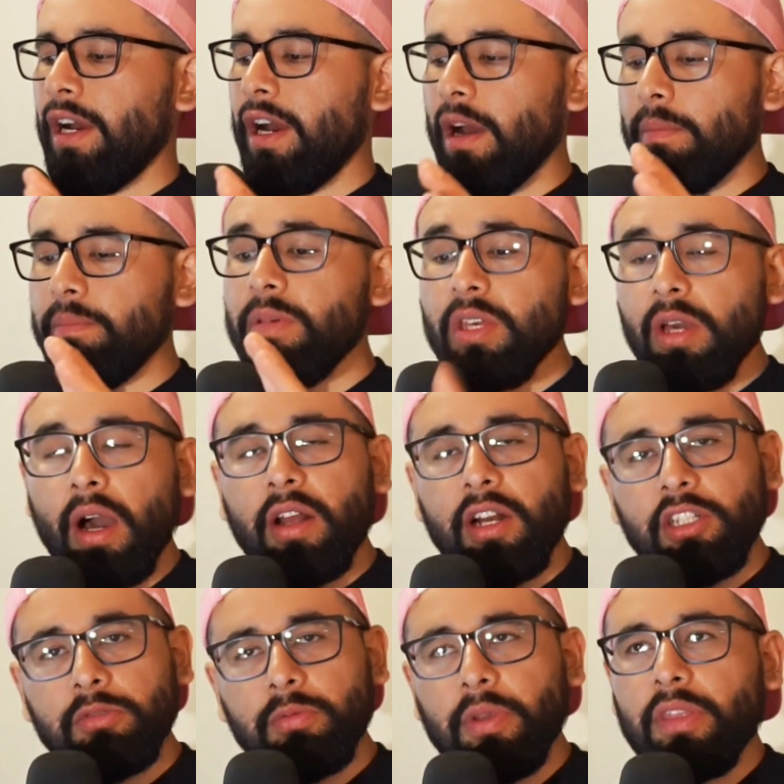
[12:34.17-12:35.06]
Uh, be
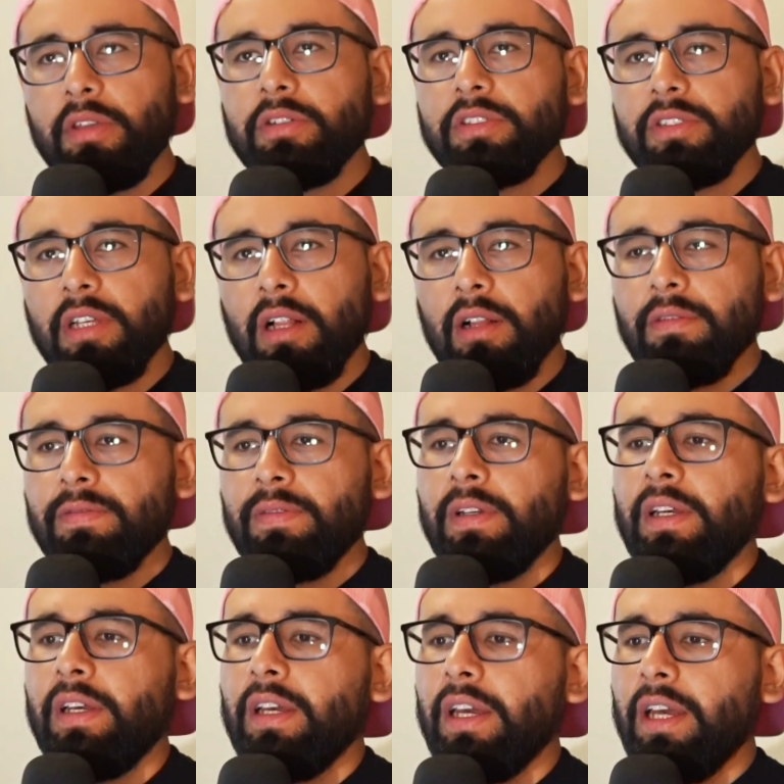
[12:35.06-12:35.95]
honest with
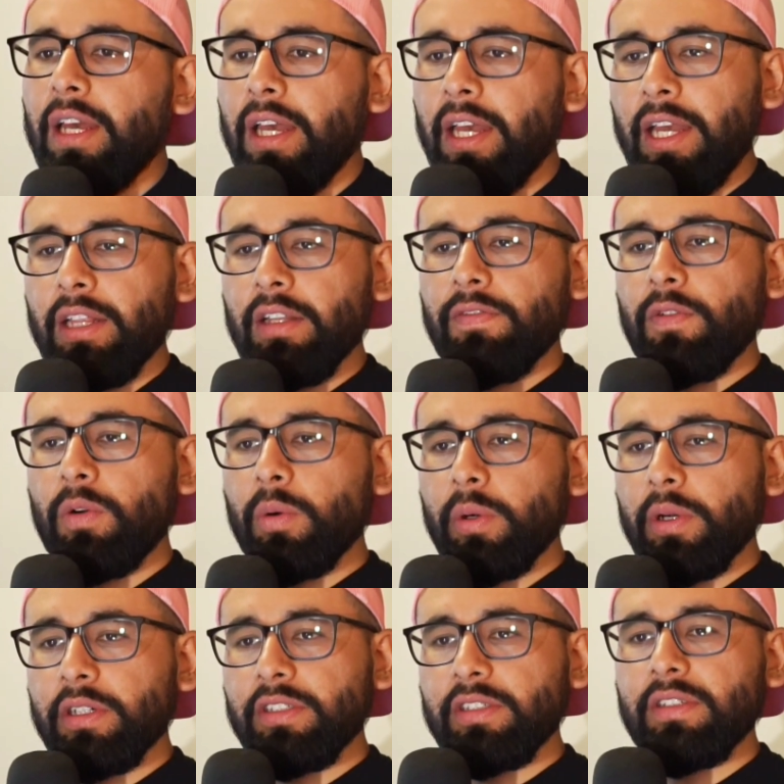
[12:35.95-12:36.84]
yourself, and of
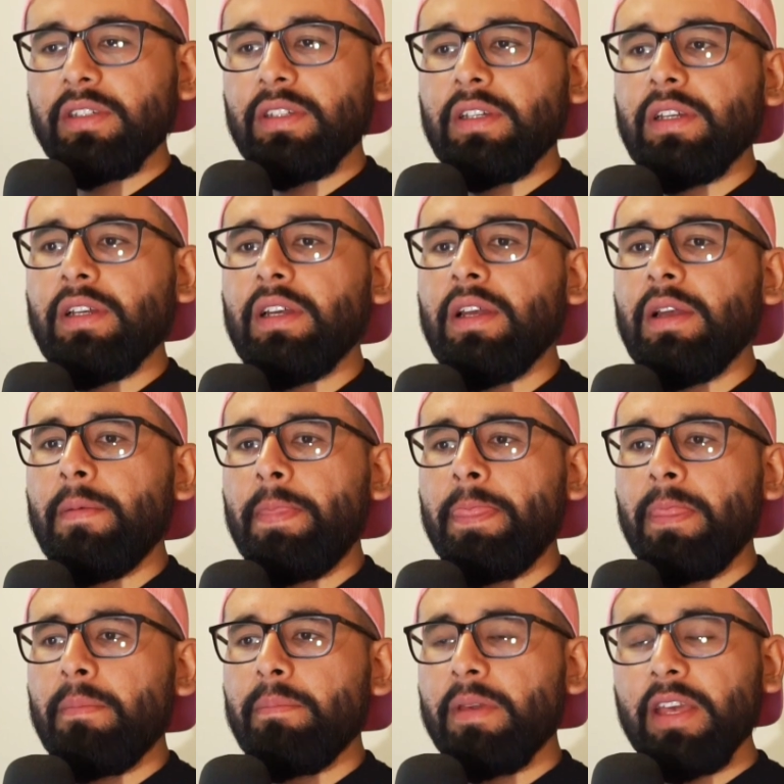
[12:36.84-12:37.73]
course,
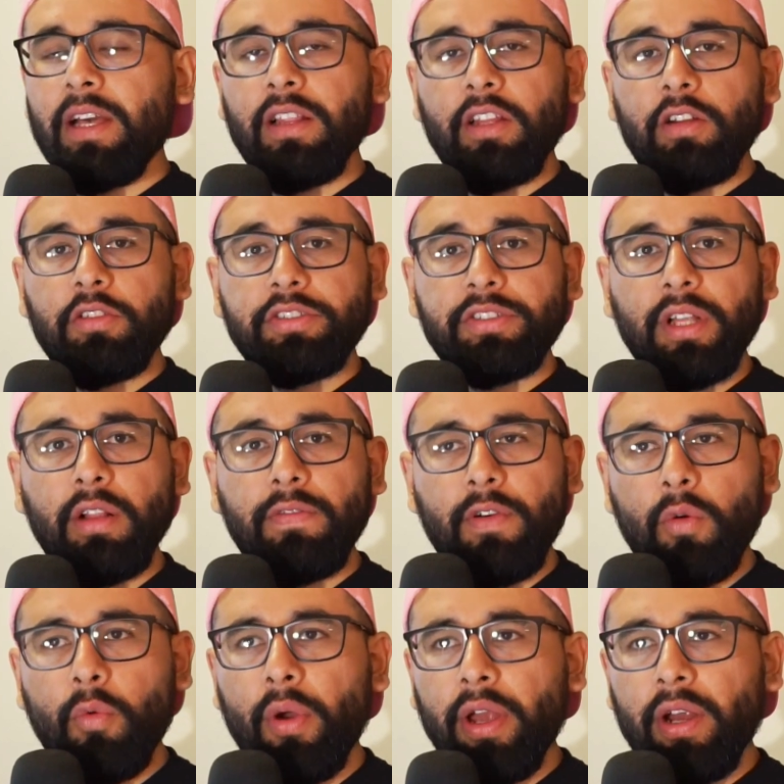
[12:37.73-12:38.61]
be a little
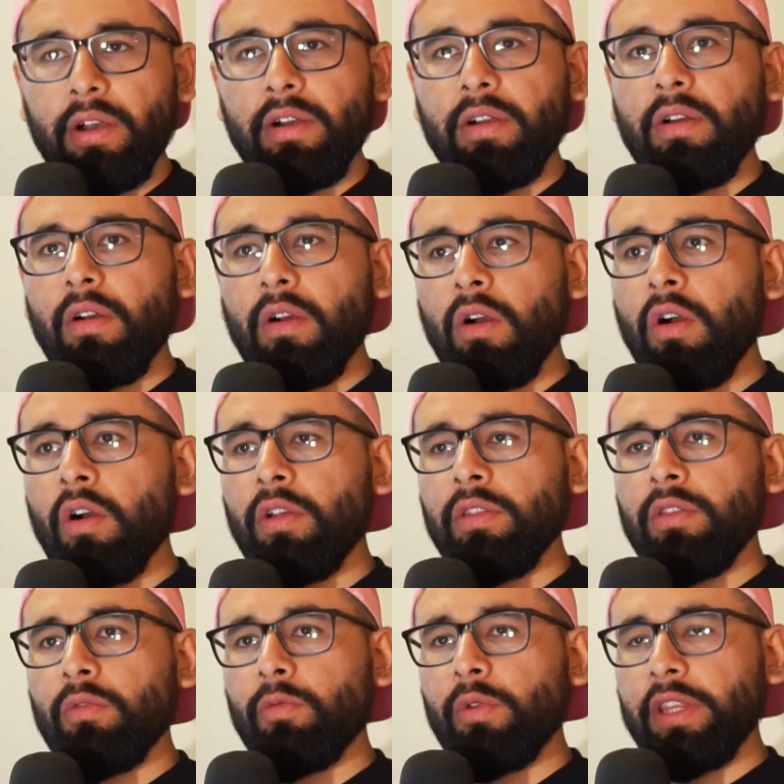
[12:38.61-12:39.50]
self aware
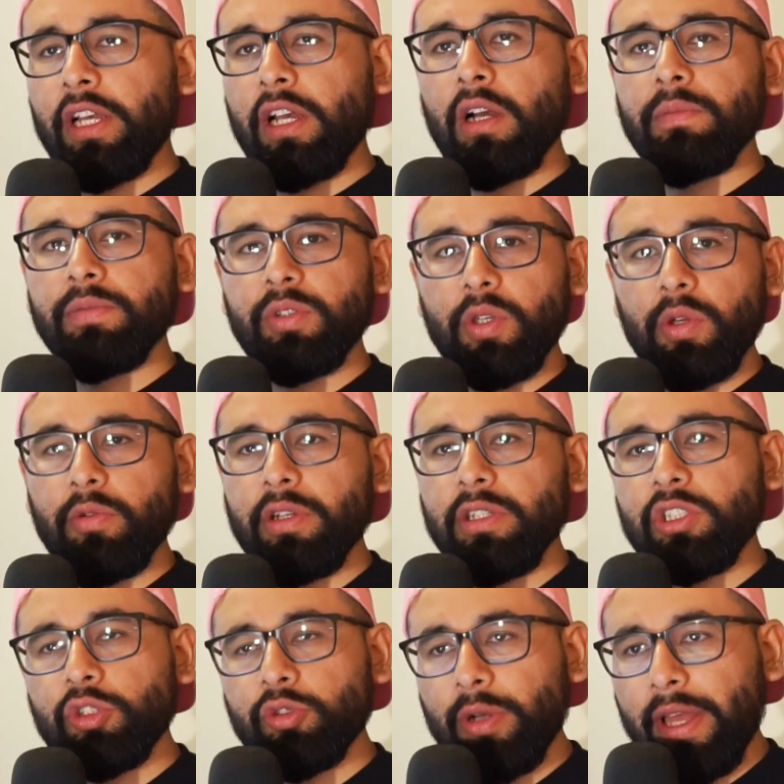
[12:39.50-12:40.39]
on when it comes to
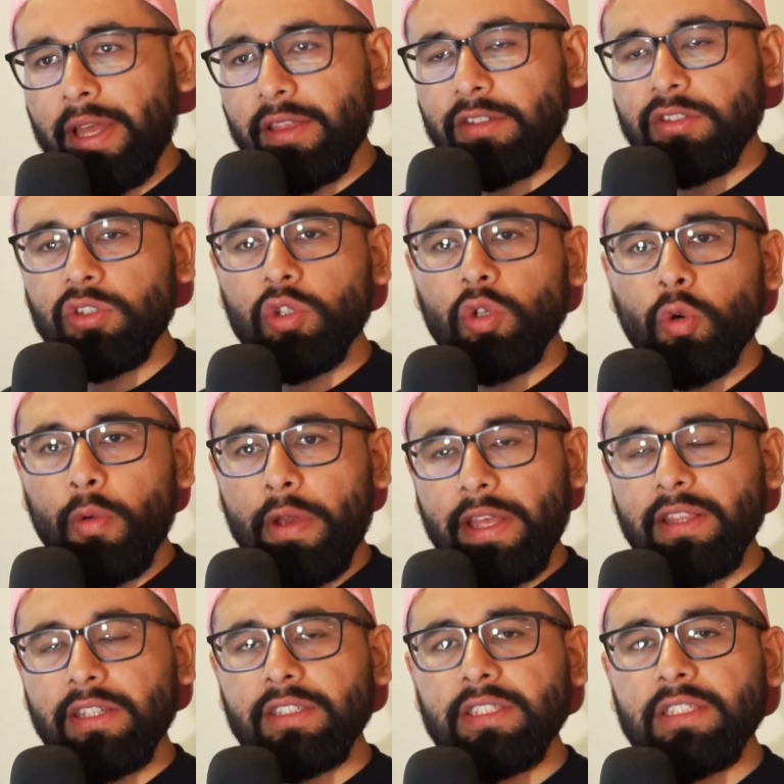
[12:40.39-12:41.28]
your strengths, your
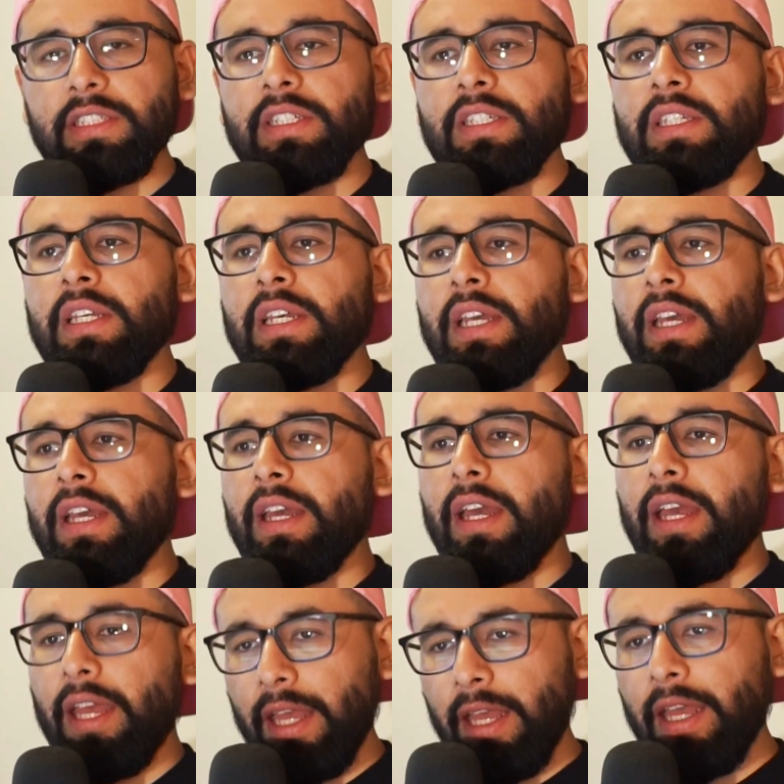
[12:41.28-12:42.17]
weaknesses,
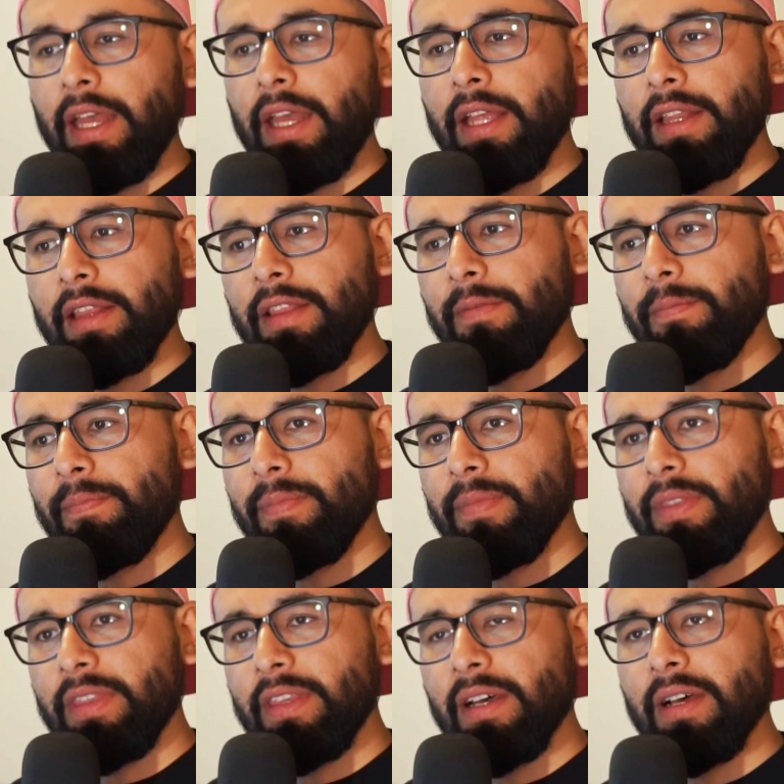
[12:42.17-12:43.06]
and
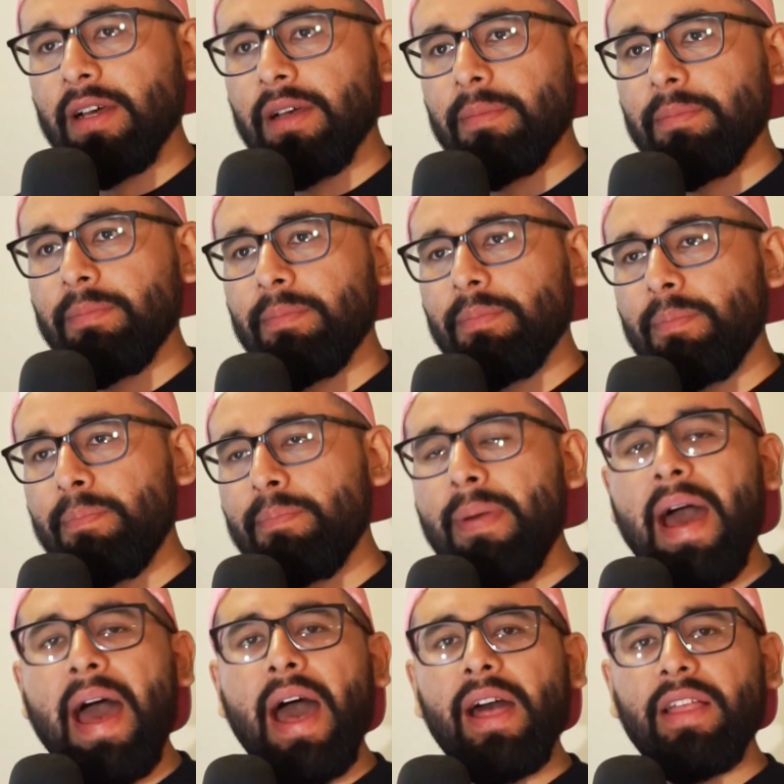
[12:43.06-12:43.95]
the
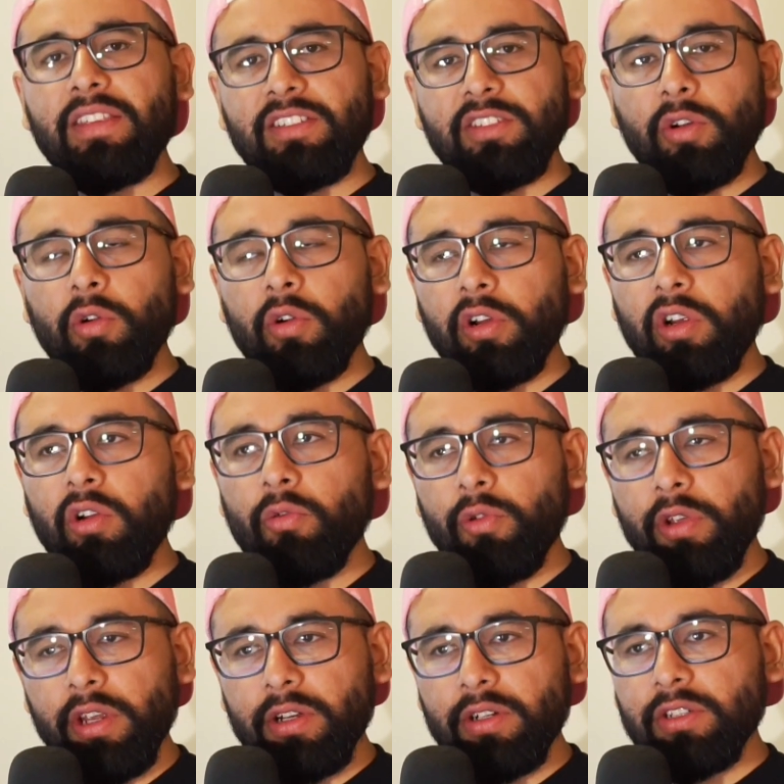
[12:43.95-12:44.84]
paths or
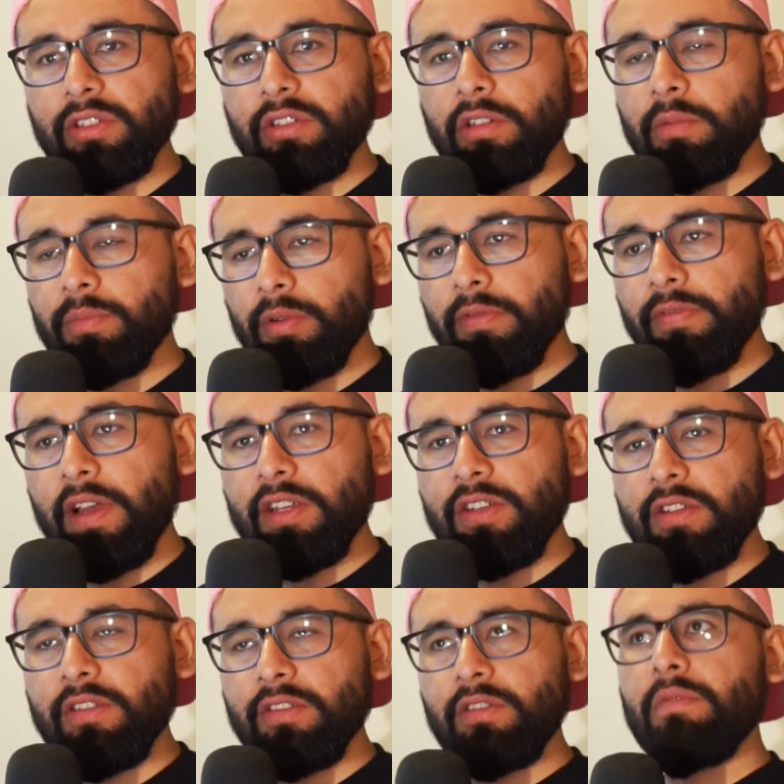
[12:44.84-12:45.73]
careers or
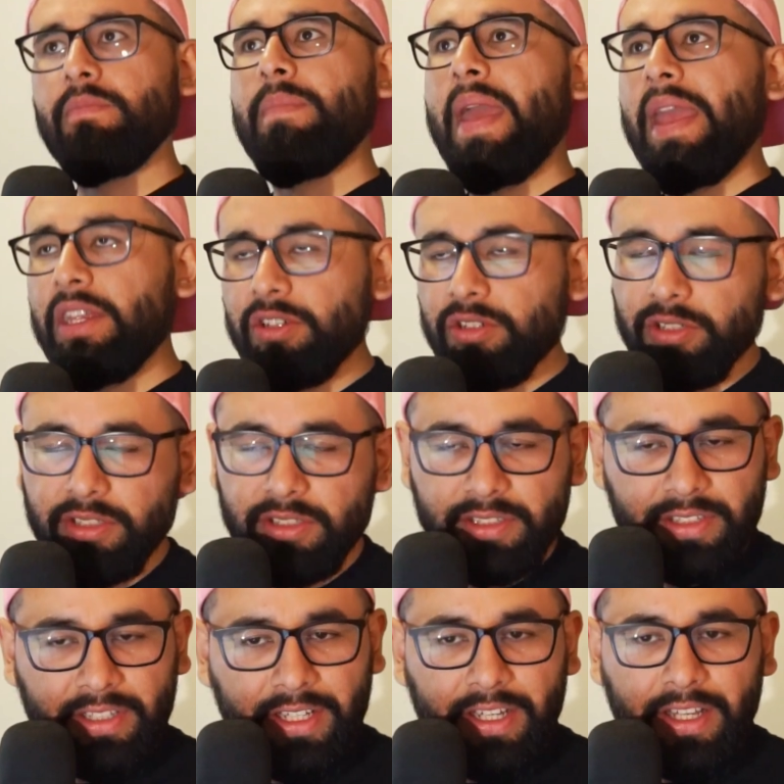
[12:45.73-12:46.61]
professions or
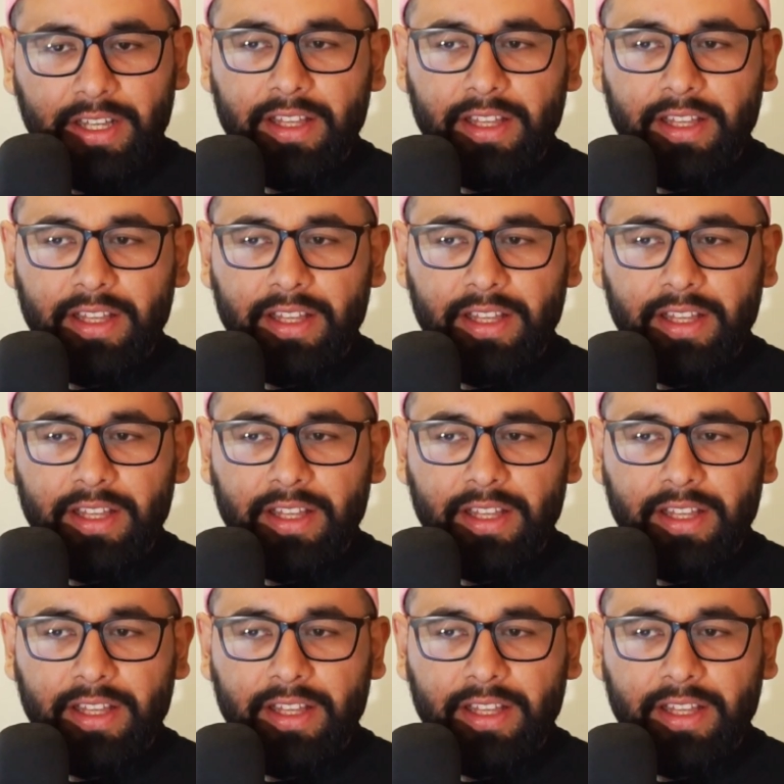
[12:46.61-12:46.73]
majors